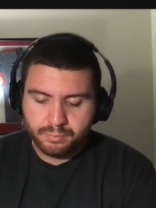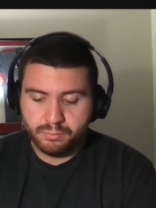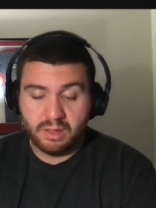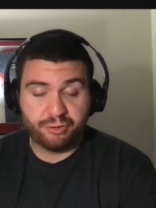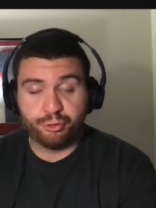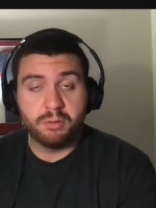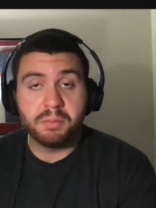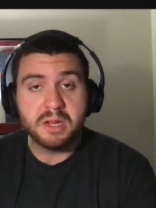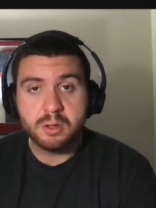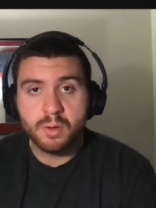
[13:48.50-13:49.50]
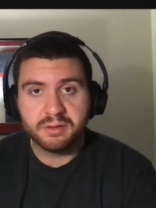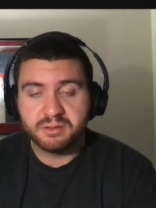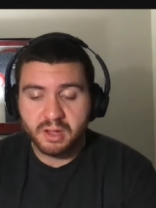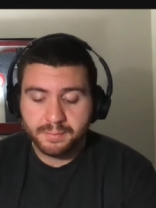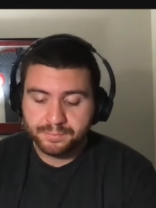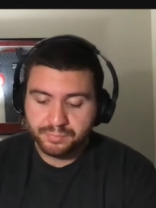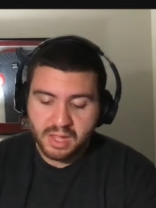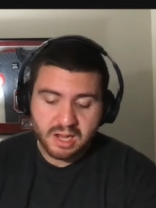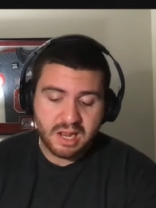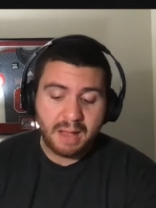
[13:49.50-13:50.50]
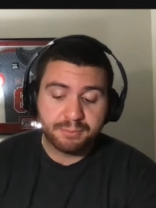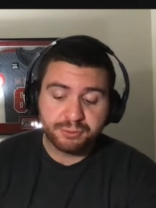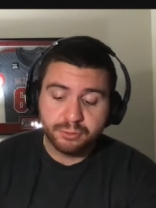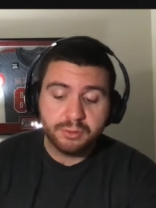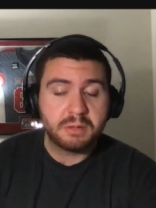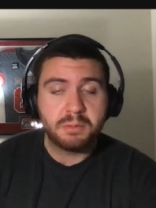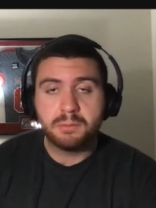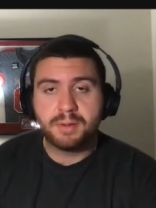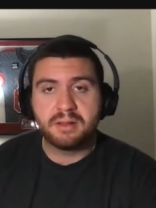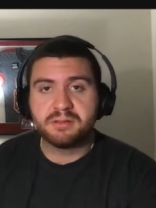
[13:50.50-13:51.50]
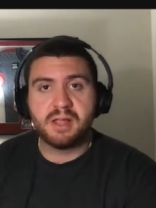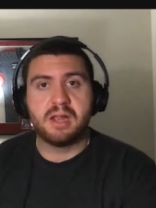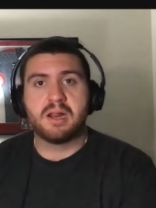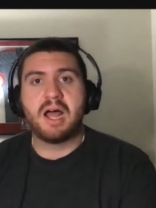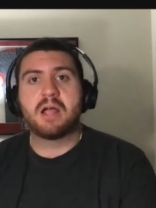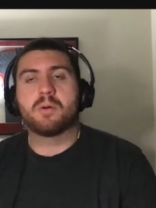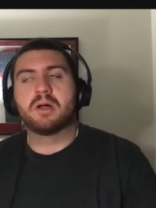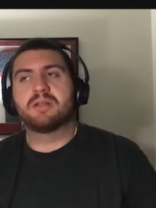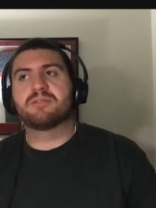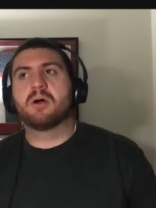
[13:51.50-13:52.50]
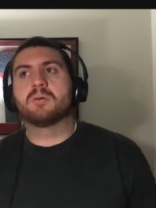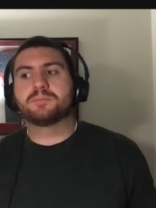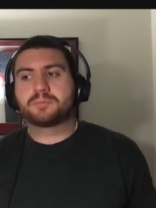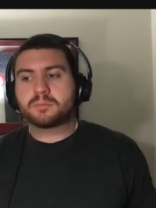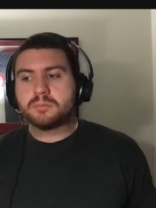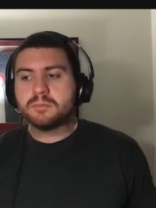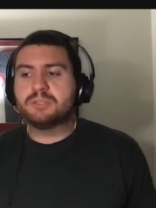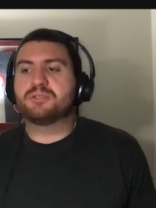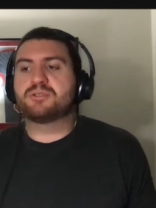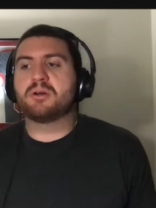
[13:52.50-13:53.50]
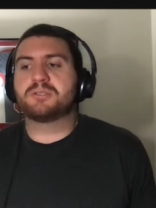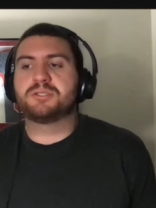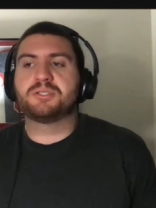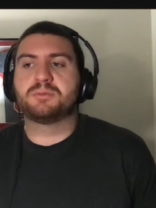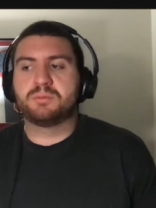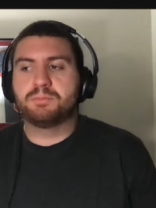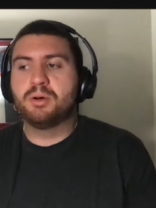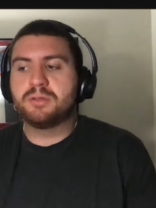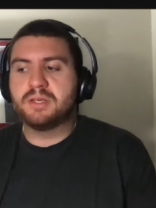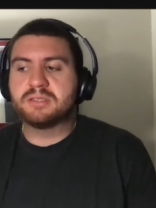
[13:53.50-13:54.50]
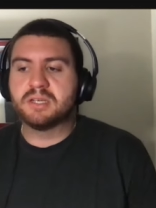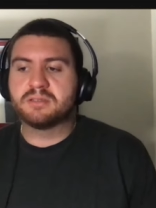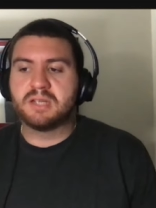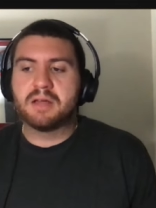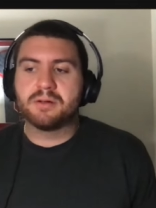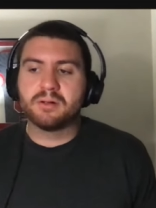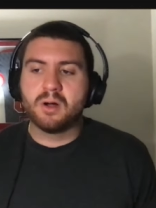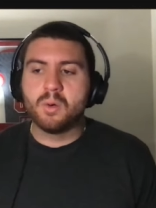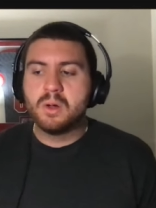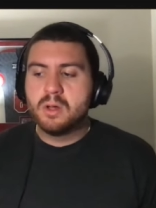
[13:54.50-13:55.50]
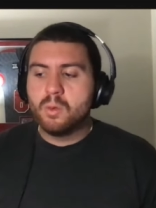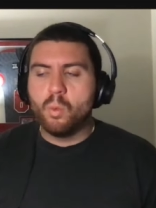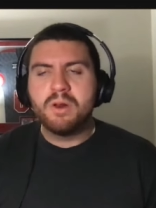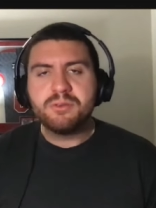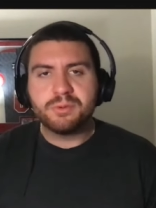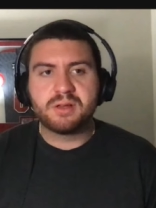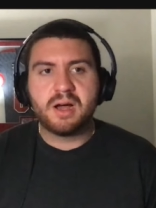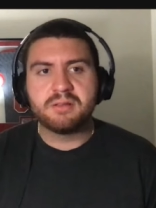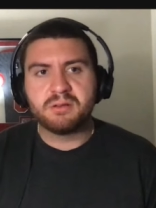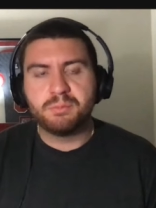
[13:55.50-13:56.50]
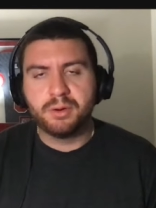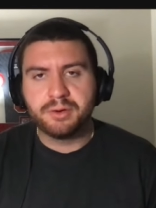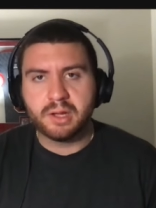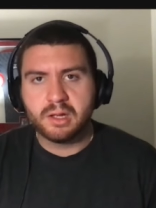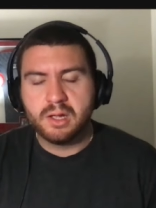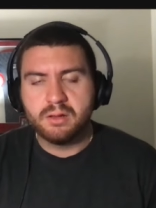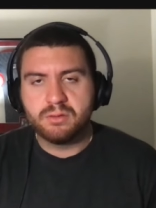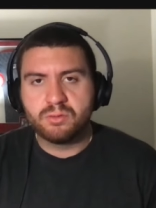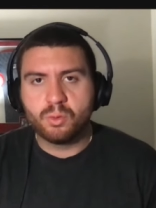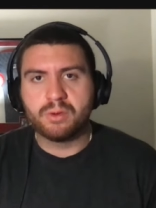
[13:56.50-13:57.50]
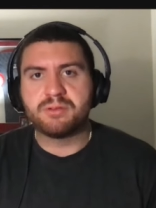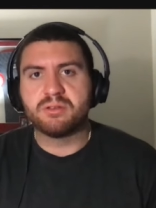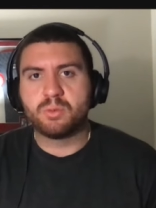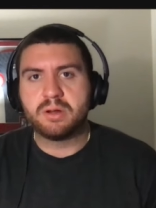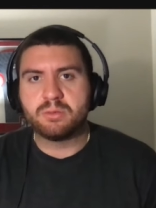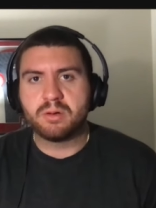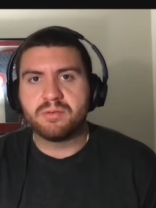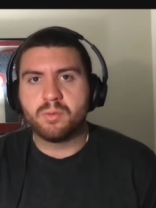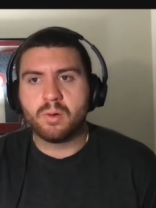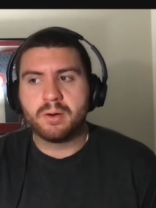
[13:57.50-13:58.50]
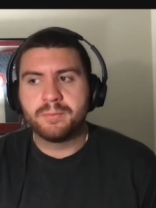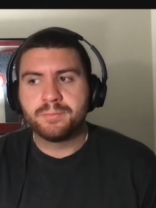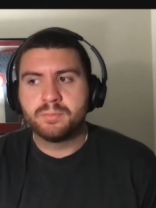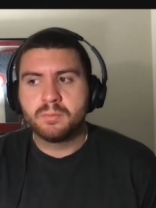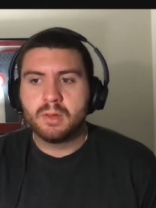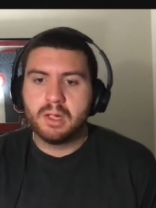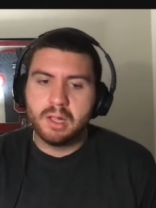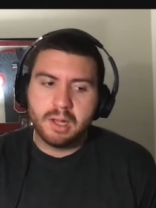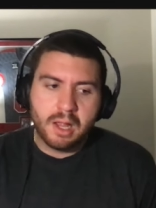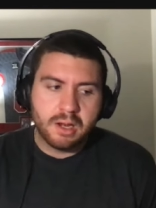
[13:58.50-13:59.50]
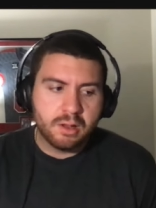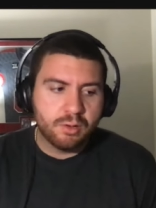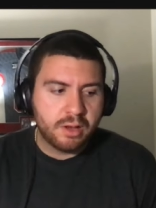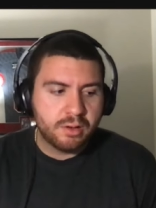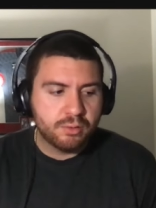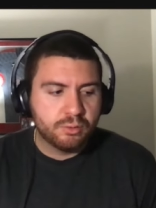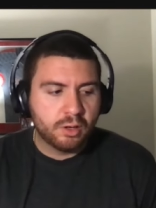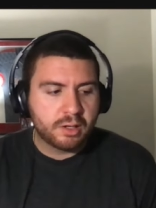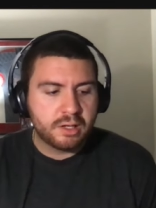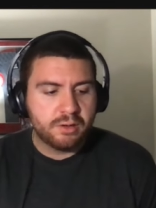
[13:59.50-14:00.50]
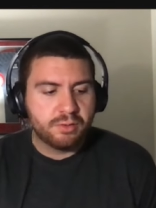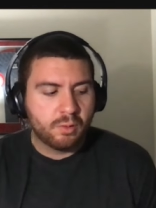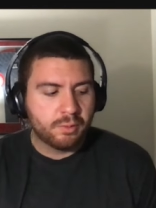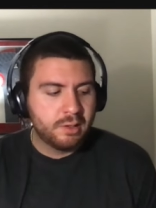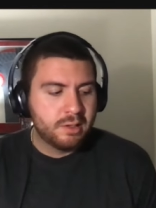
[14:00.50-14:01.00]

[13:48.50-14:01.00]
they should beat USC. They can absolutely beat Penn State and Iowa. And so you start to just put these things together and go, what is Wisconsin building towards in 2024? And and you and you look and you don't